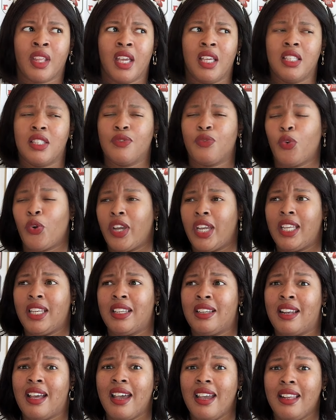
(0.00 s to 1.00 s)
It's
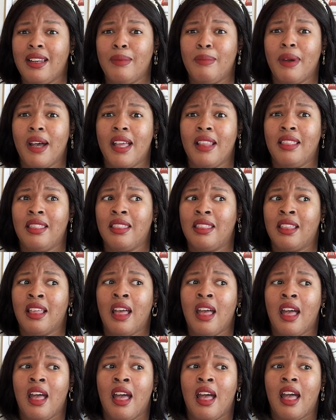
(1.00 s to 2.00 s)
$4.89 a month.
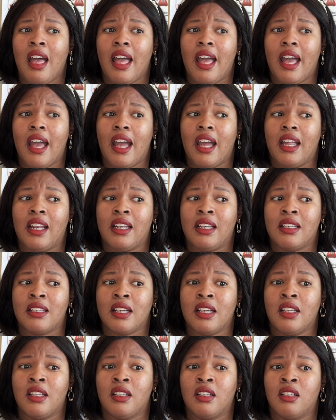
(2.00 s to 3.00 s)

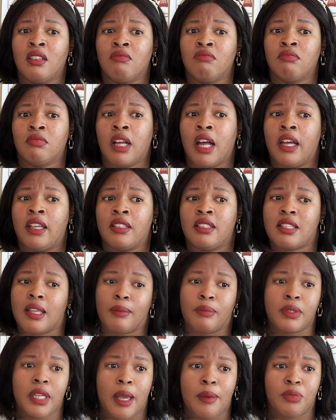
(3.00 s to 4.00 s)
And I
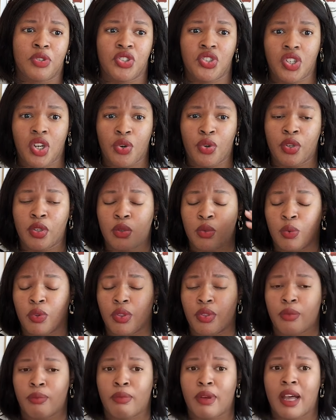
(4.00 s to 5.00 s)
sometimes share it
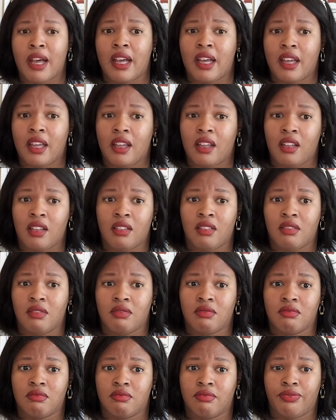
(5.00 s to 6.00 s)
with my
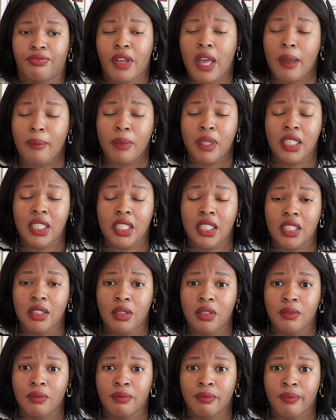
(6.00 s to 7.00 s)

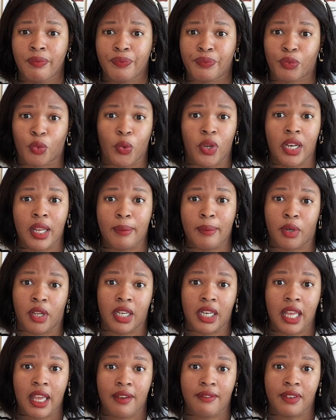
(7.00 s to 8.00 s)
family when I'm
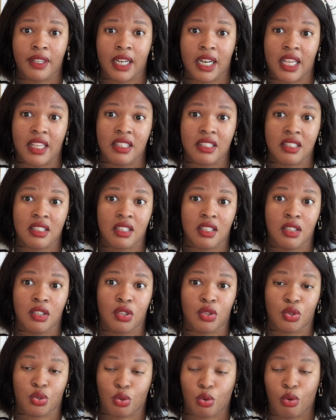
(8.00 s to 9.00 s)
not having
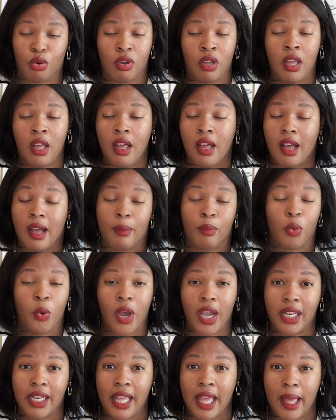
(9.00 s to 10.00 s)
lessons, so I'm
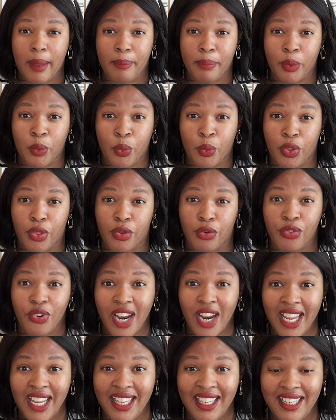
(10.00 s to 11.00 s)
quite happy with
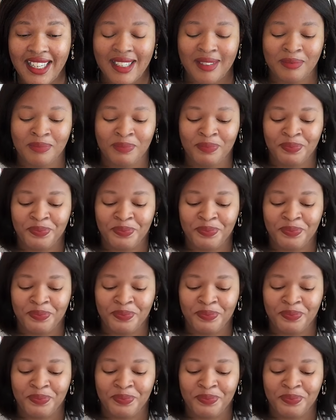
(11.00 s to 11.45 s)
Rain.